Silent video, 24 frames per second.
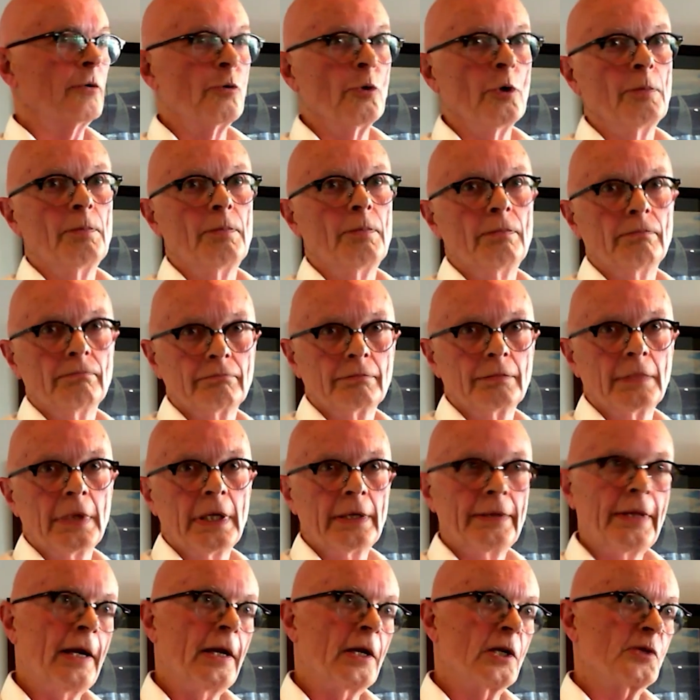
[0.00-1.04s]
group.
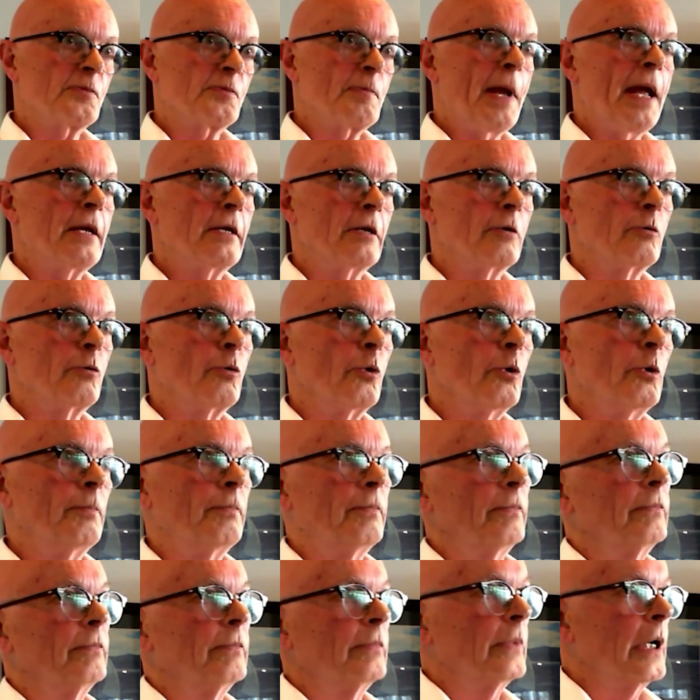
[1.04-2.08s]
That expanded group
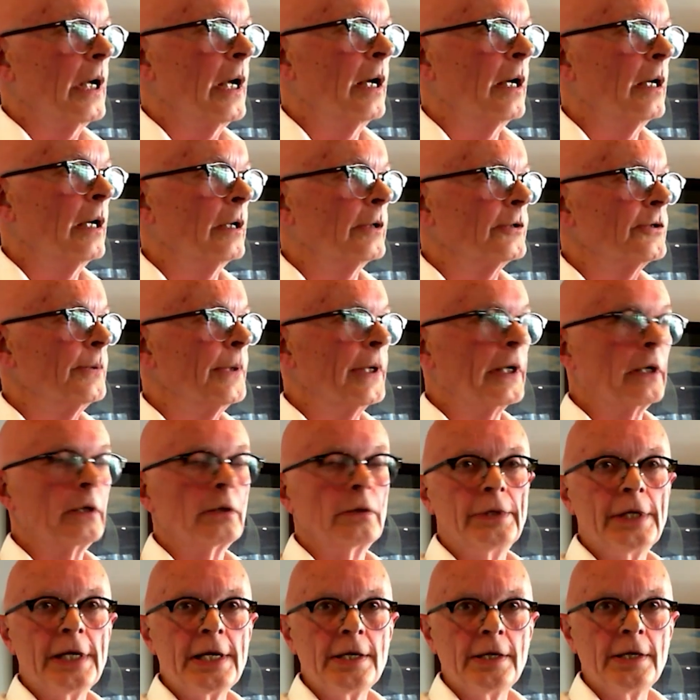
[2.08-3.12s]
to
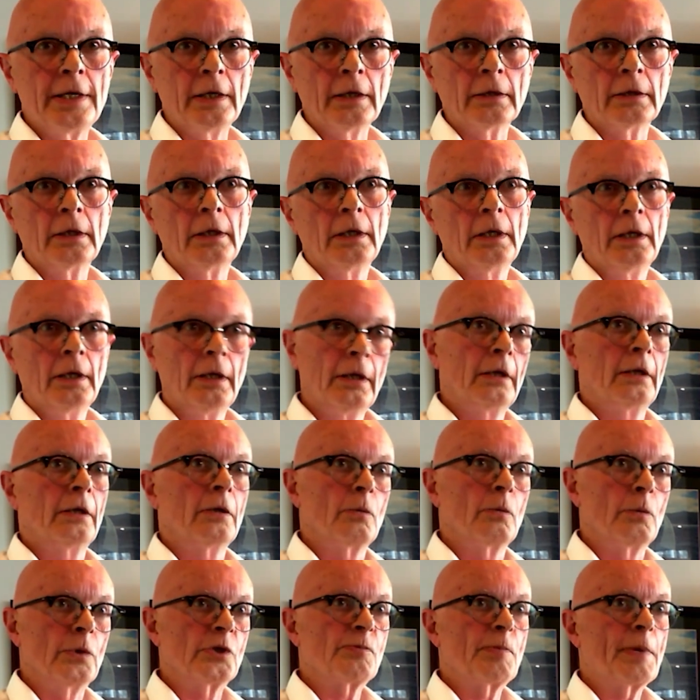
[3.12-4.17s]
include India,
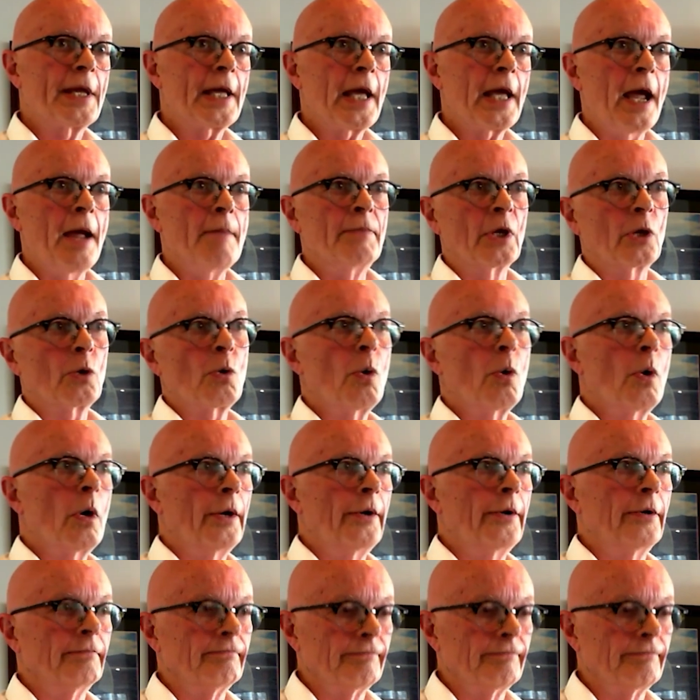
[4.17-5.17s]
which became the Quad.